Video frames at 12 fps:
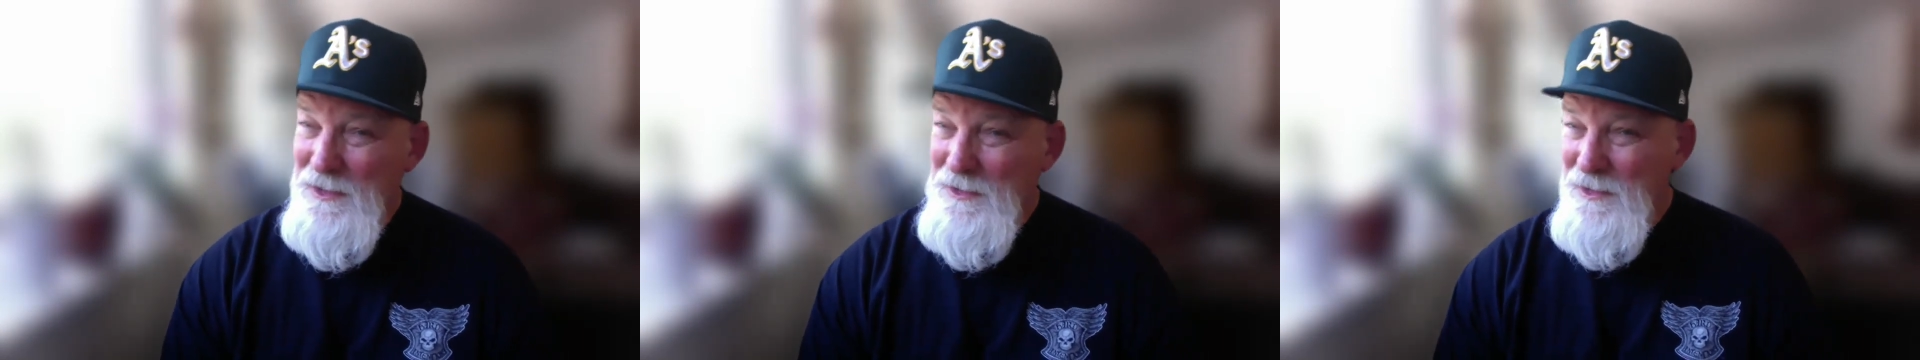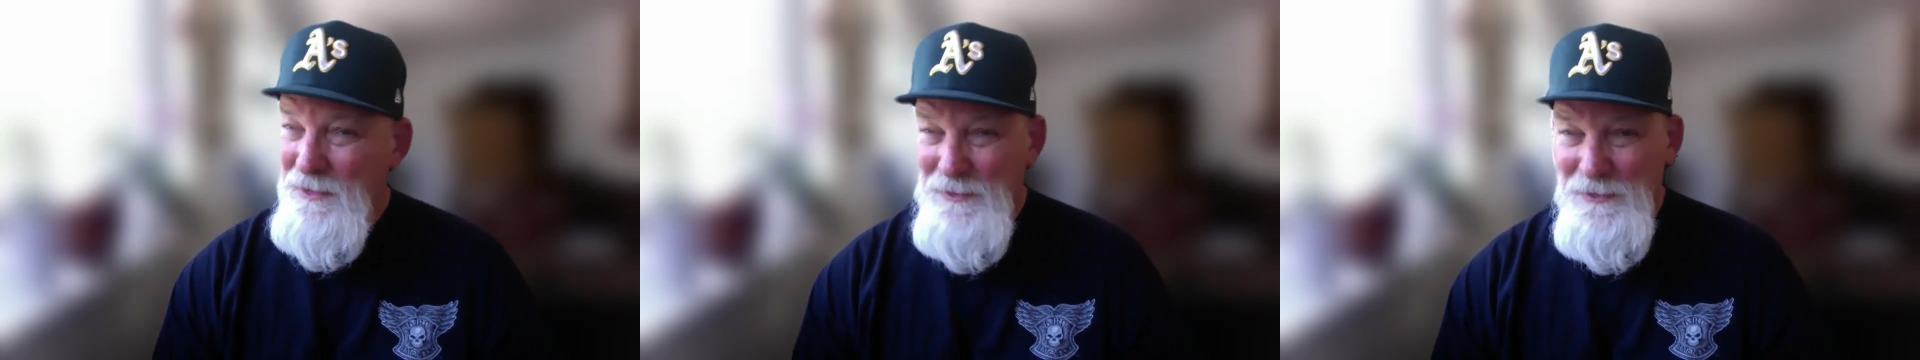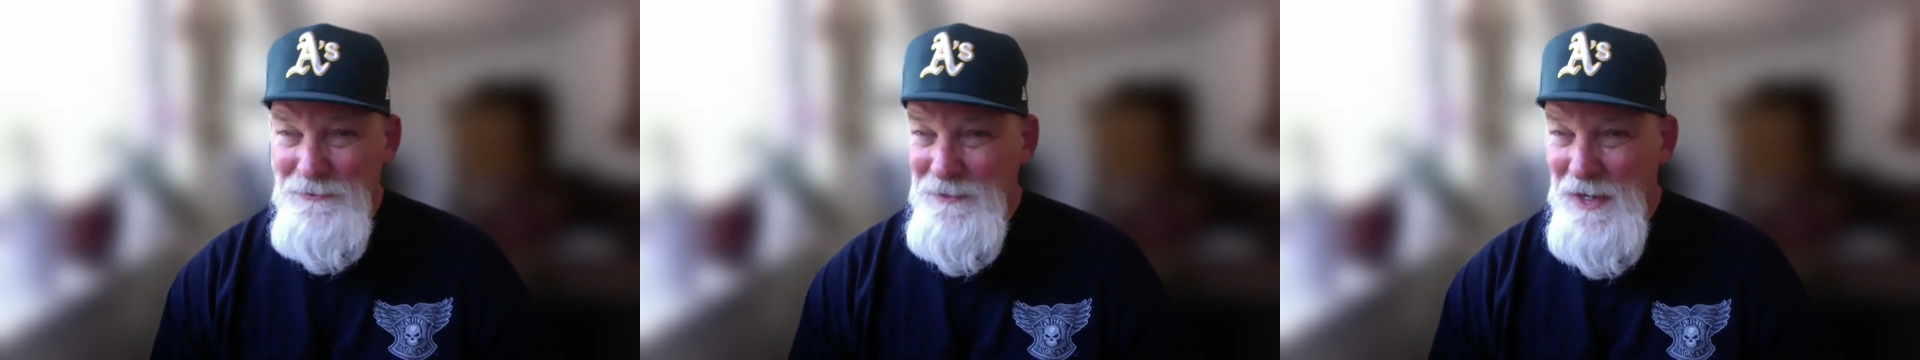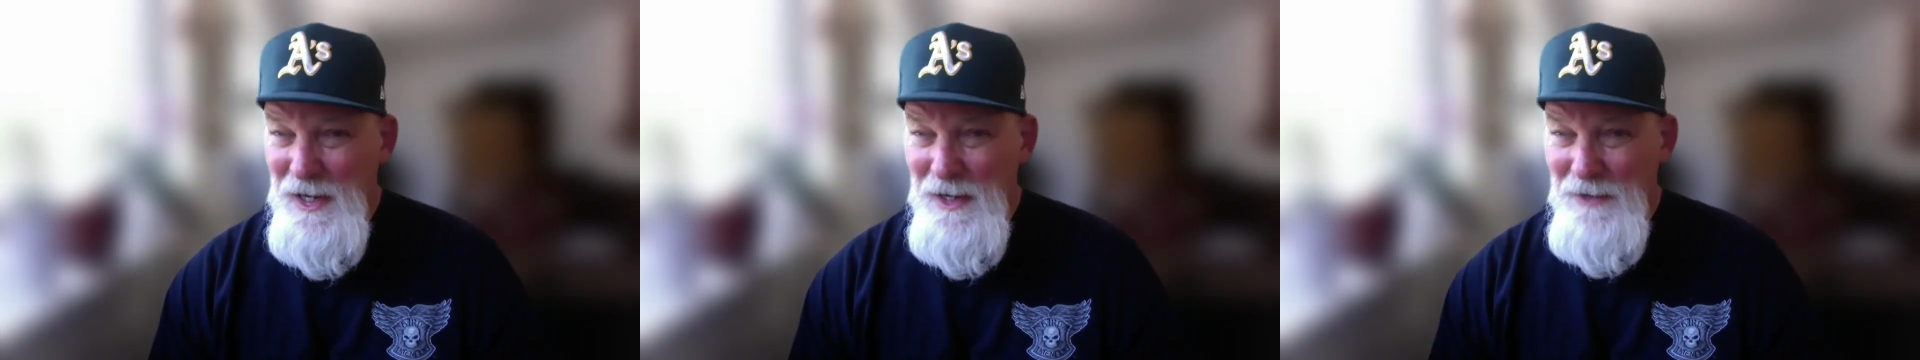
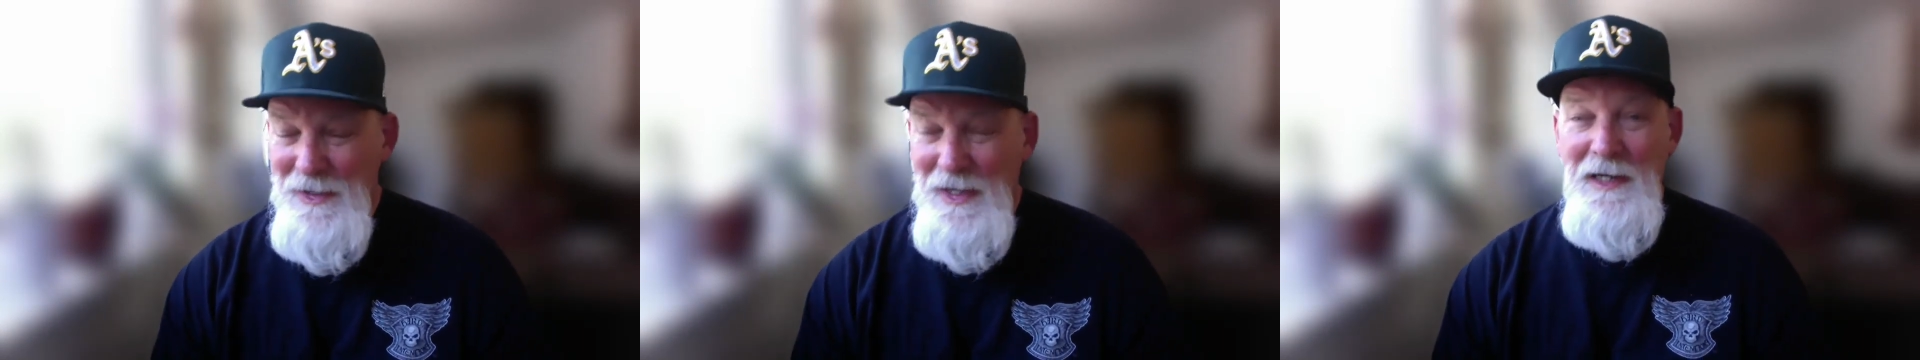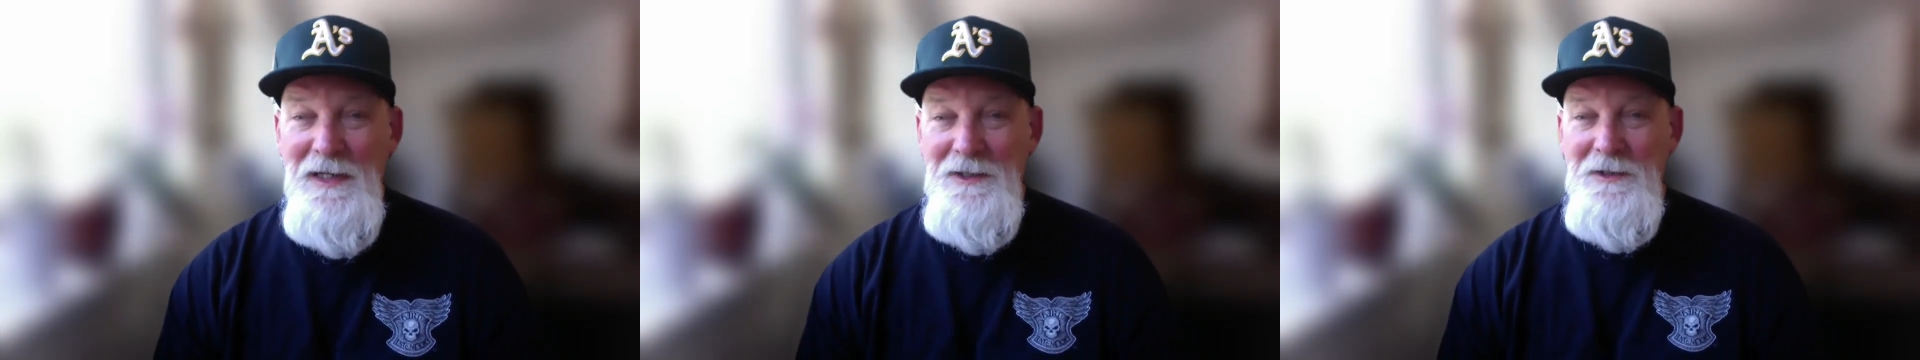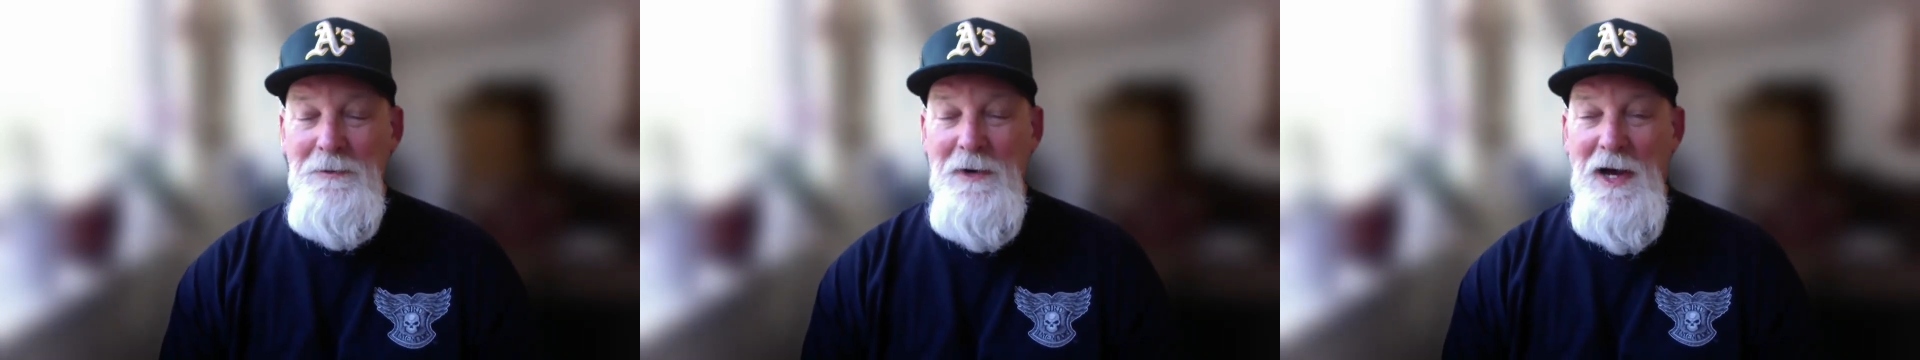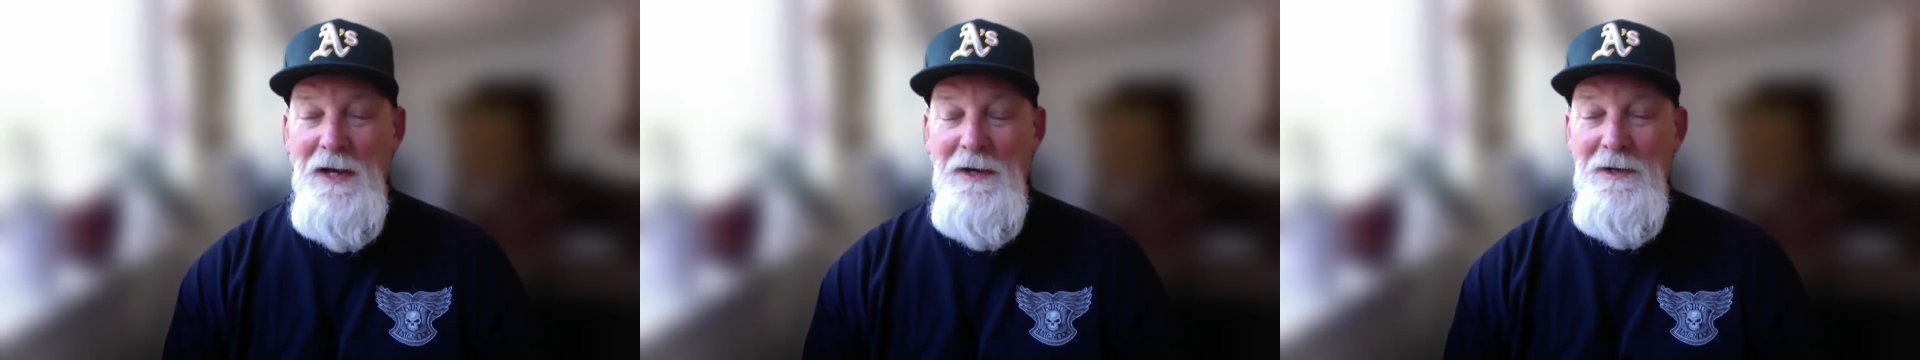75, they had an Easy
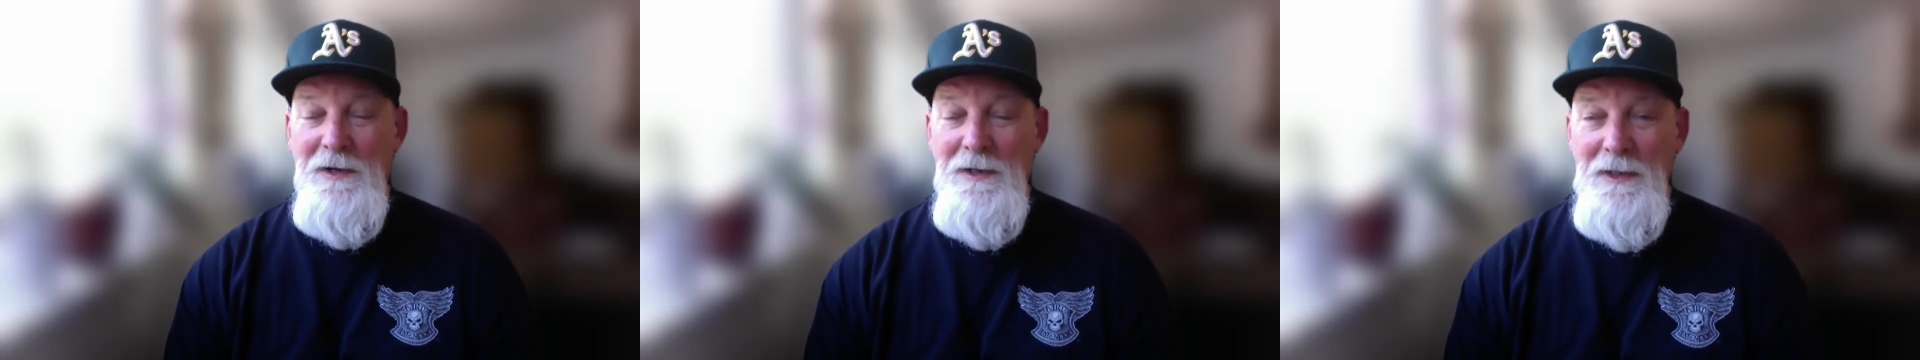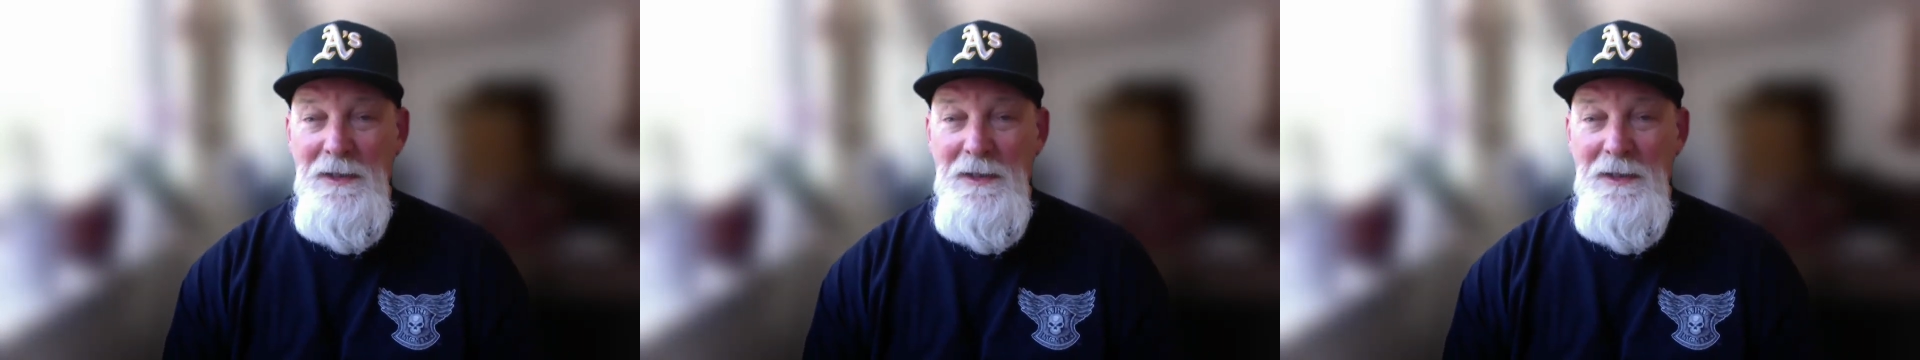Rider